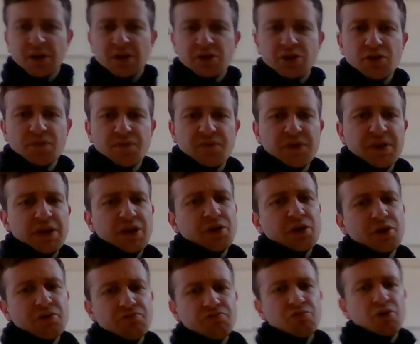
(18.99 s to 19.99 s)
something that you
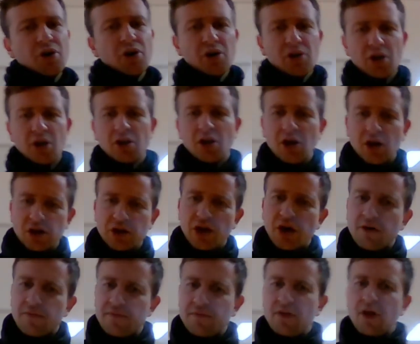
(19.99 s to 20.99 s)
can roll along
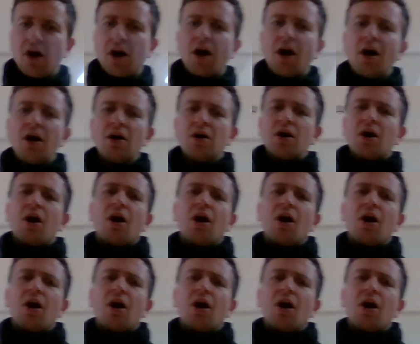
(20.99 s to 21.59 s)
your floor